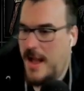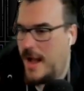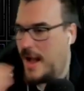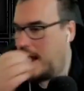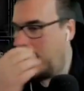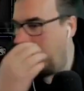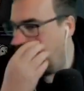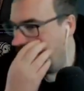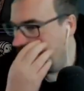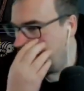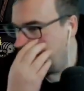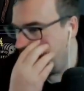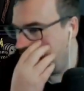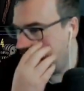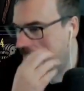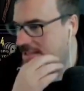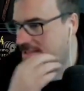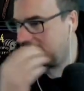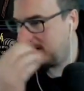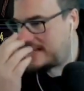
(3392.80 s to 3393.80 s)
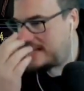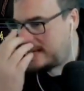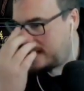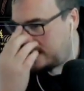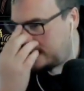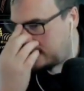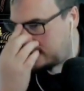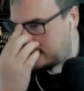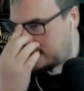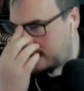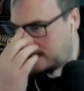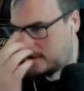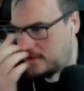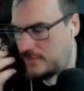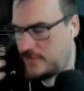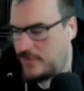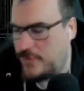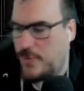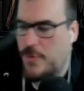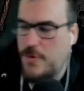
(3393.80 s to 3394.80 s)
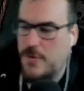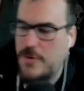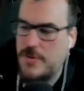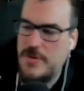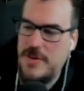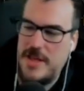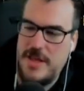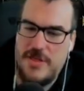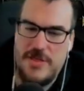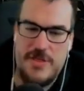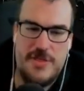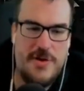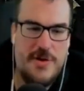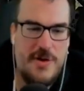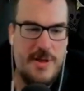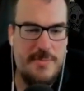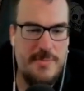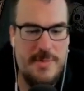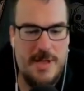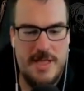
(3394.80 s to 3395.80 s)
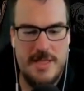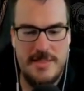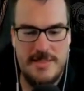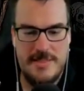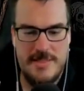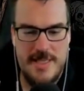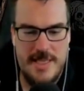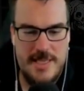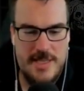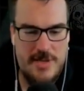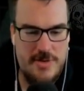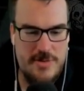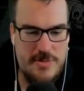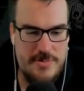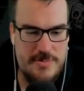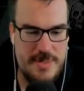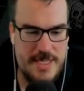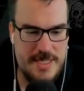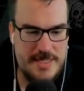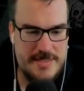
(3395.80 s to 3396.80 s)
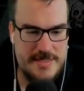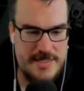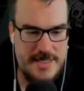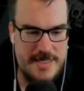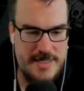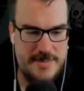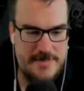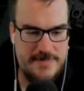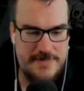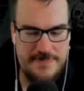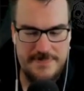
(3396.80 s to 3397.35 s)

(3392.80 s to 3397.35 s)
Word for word: Uh, Big C, thank you for the 30 months. Thank you, Big C.